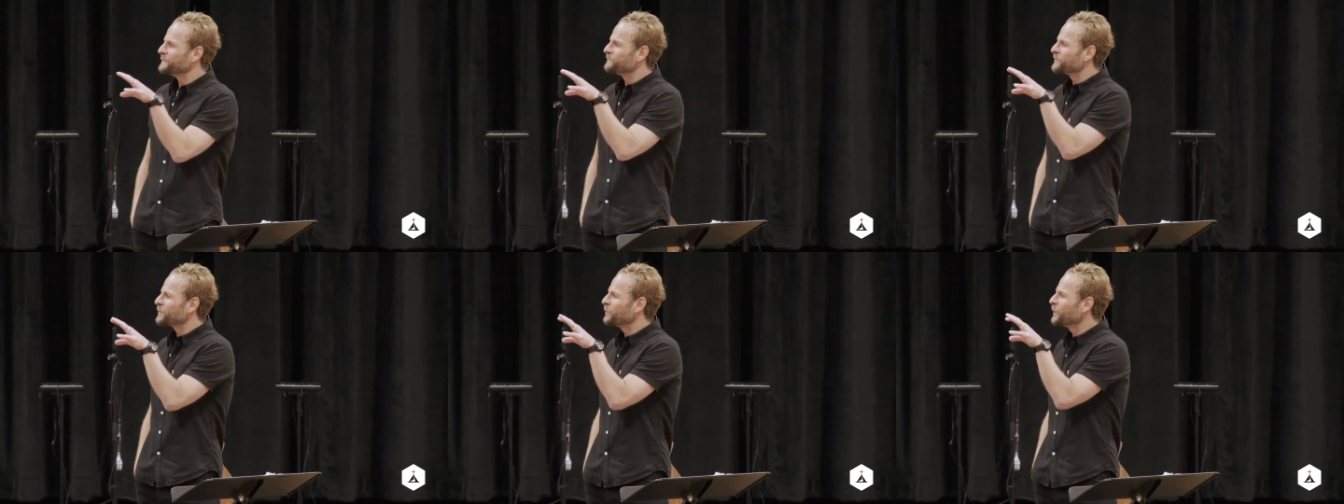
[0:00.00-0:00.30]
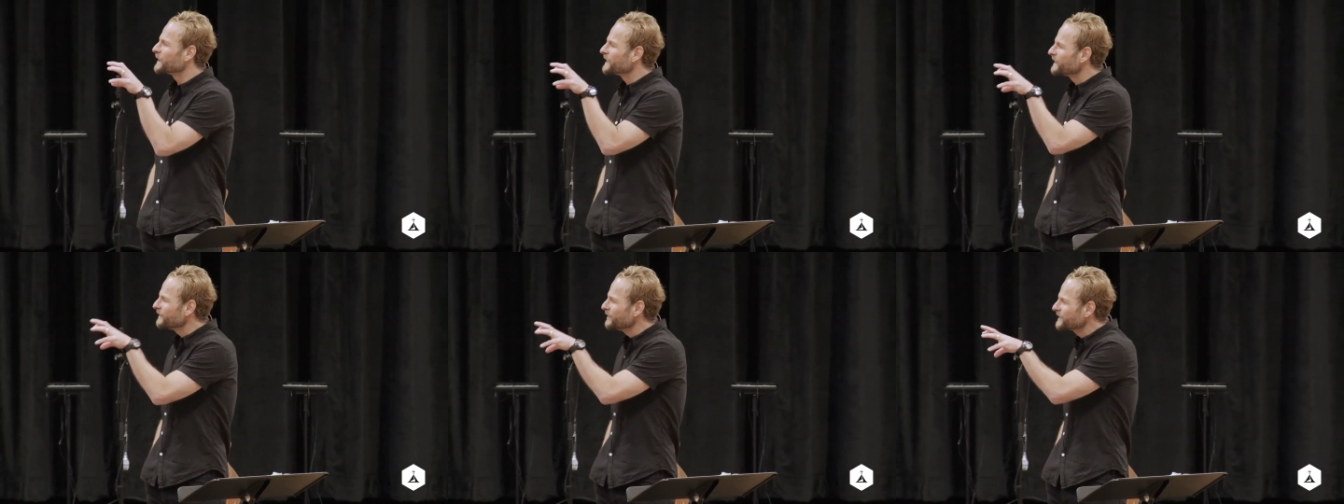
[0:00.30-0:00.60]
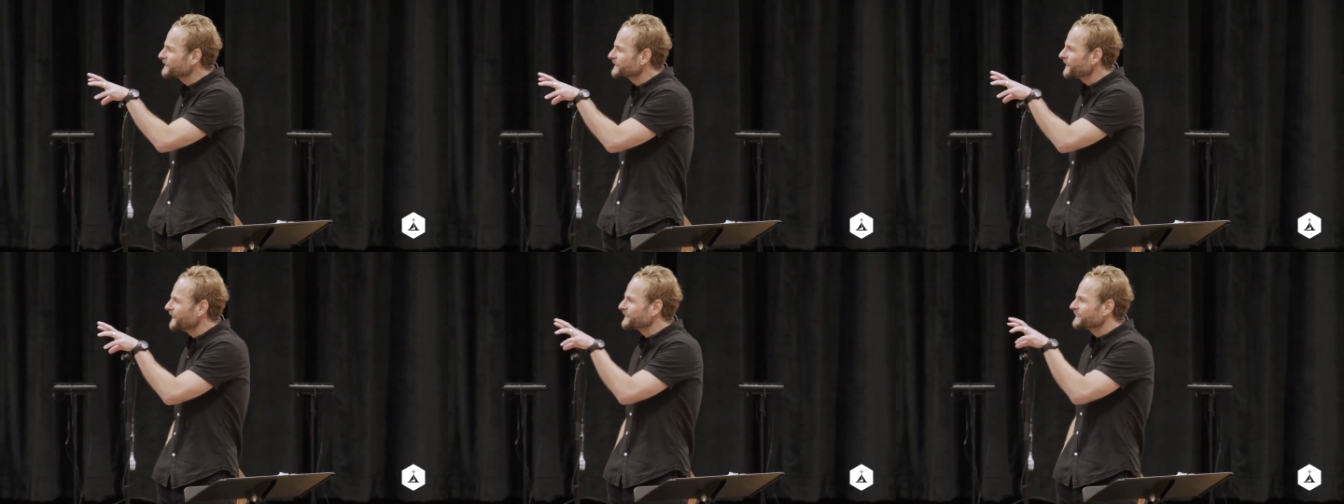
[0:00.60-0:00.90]
what it
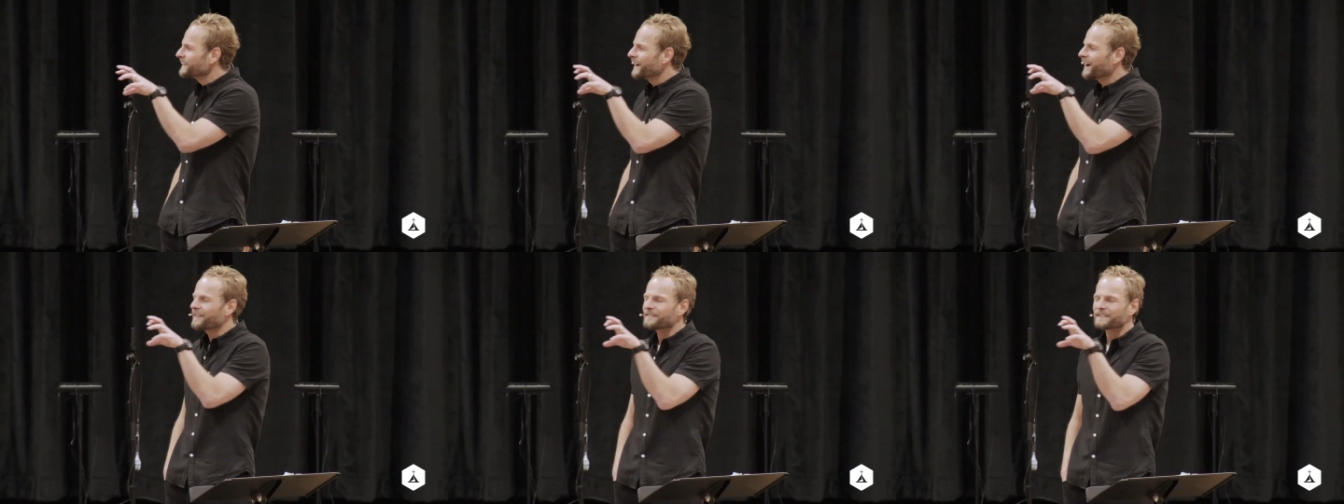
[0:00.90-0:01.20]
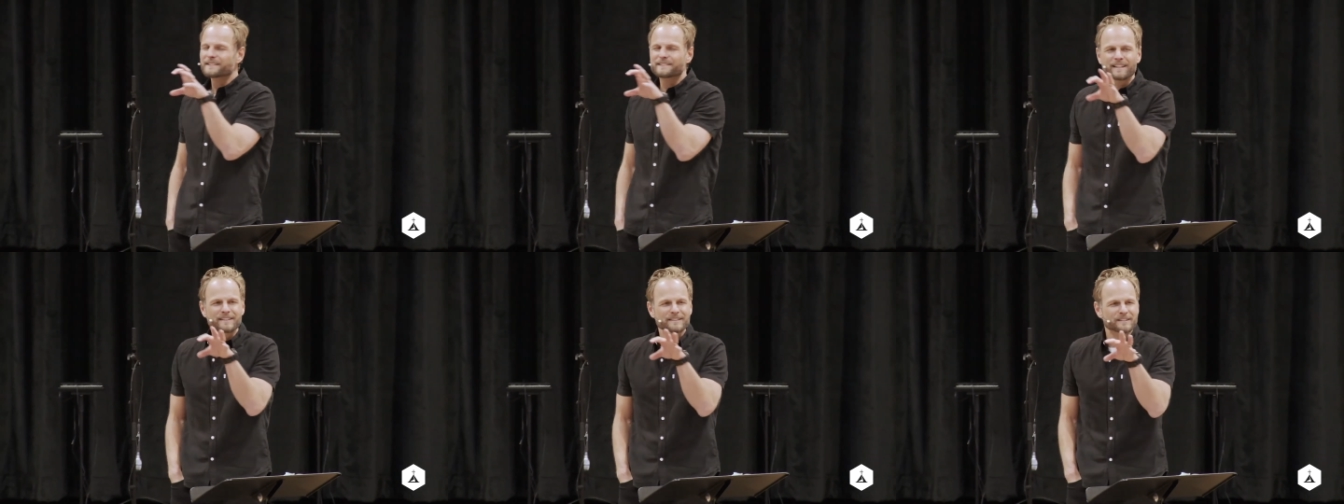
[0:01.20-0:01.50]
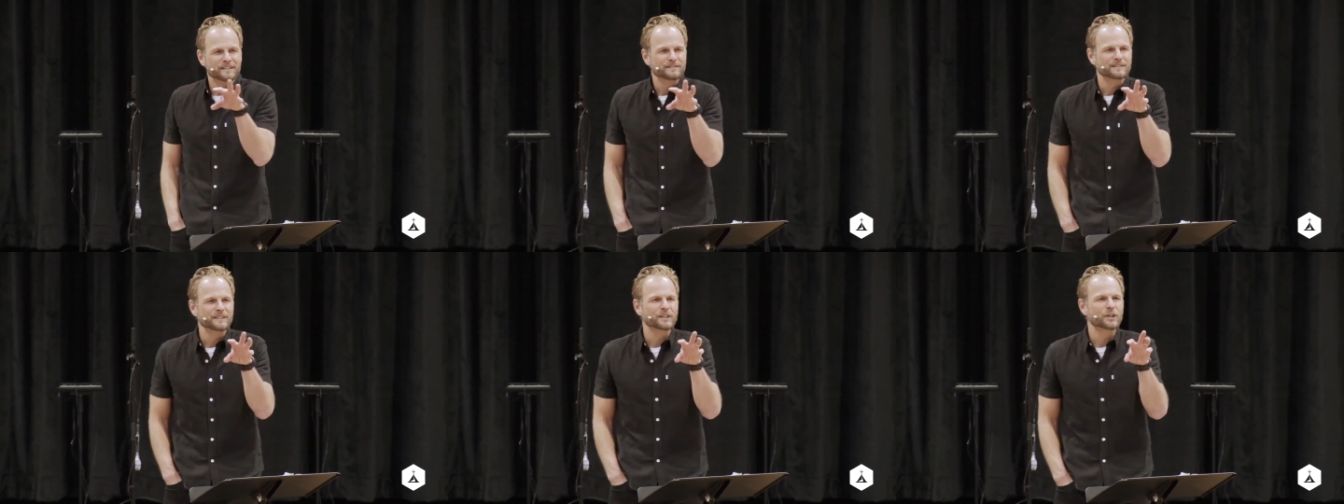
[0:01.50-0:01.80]
looks like to have a sense
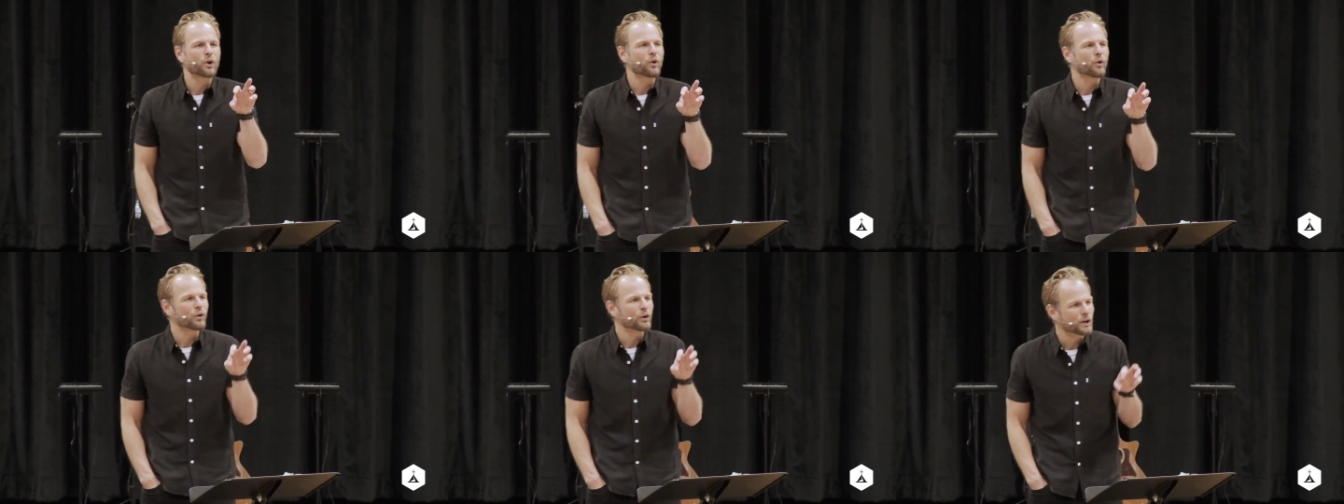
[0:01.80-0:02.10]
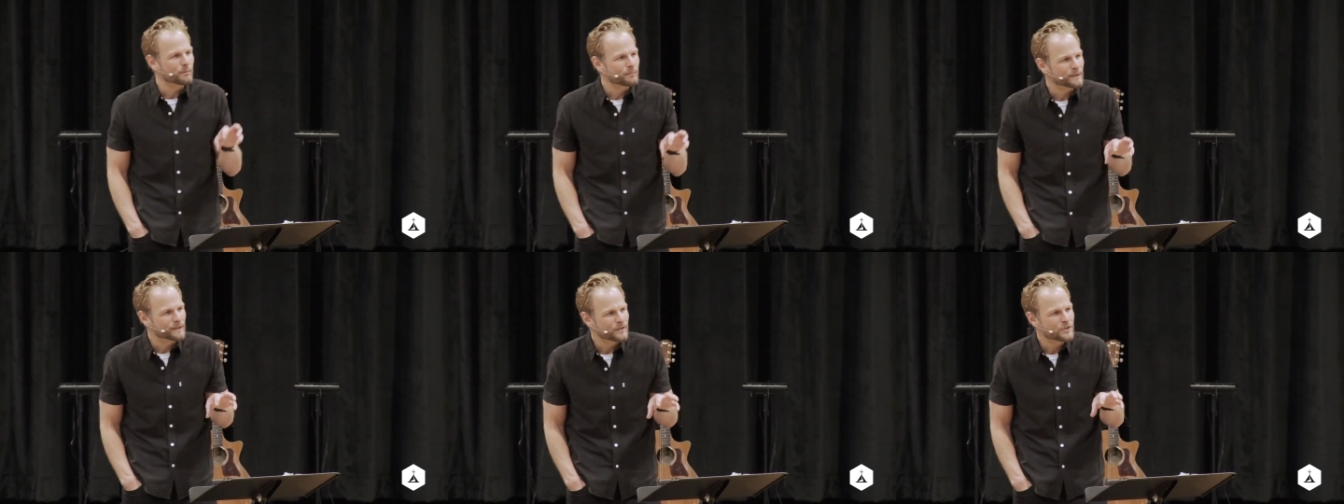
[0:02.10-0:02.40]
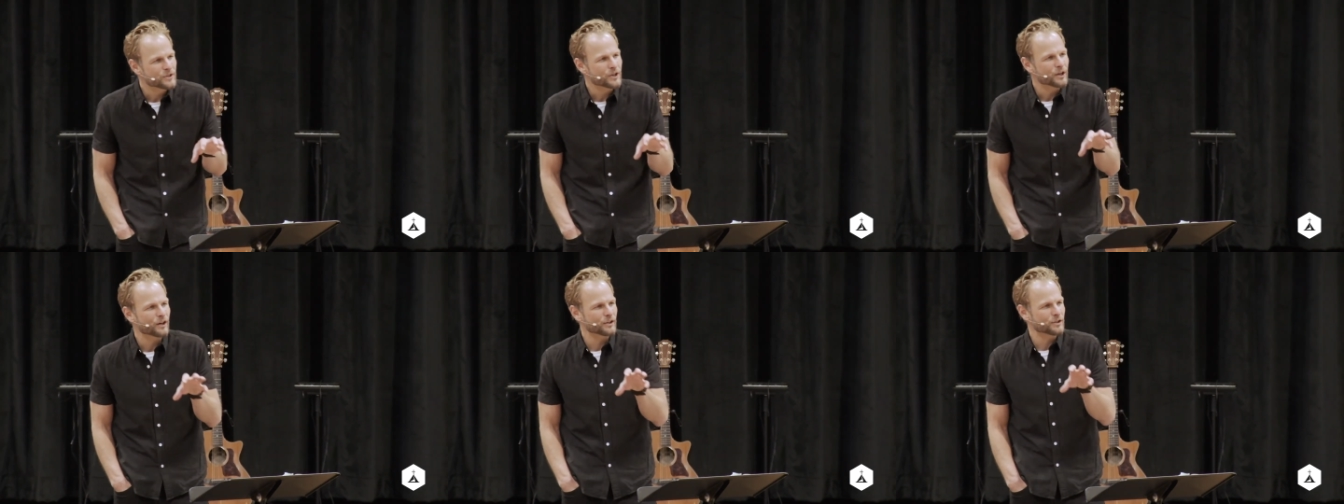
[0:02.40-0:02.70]
of decorum in the
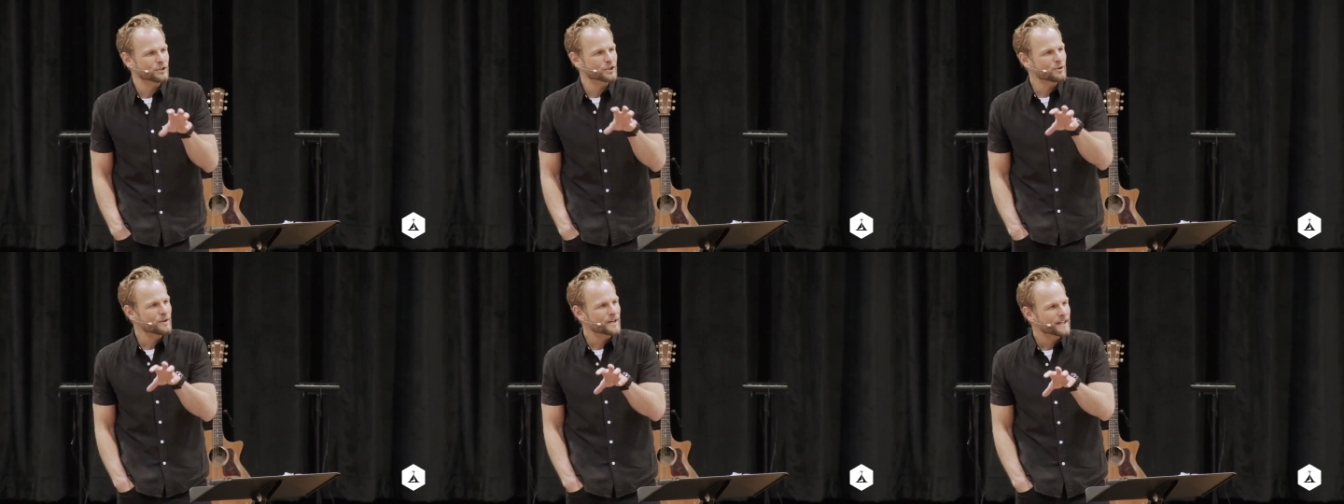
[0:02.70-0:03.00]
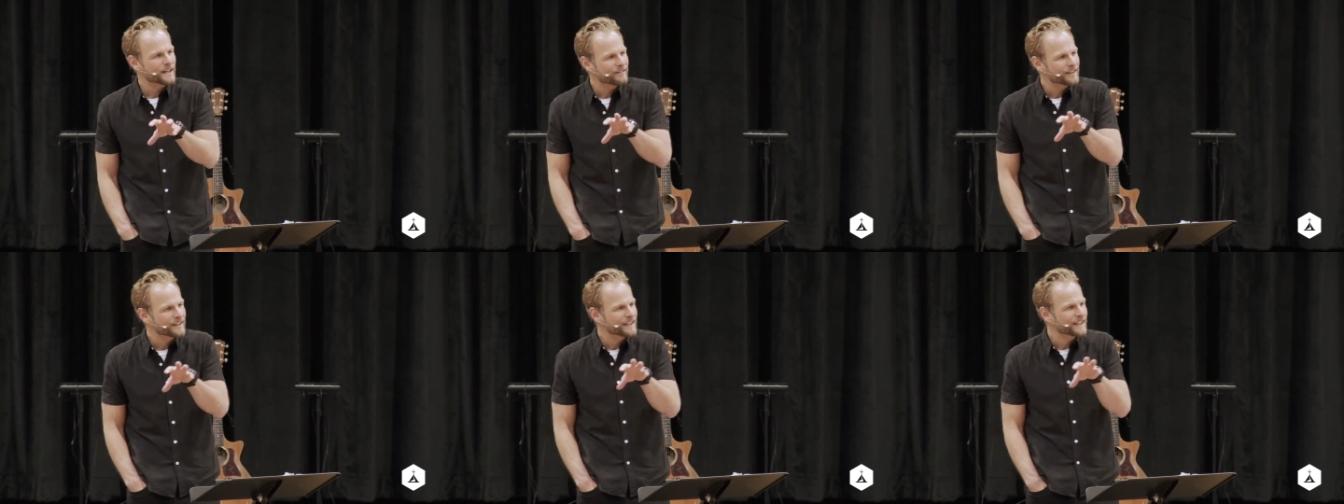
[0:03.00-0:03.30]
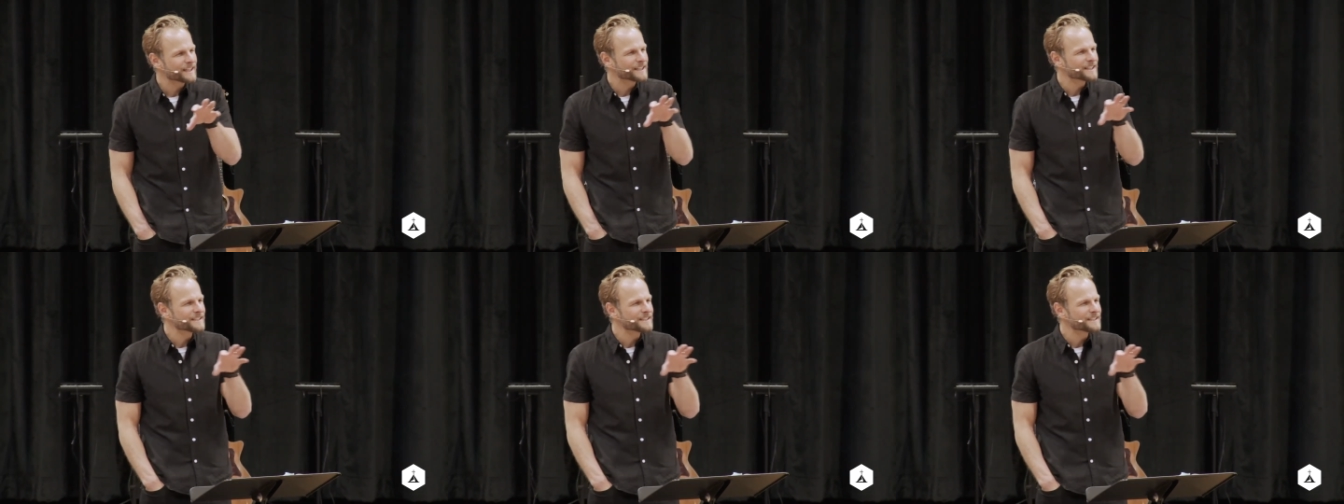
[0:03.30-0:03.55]
church, doing everything in a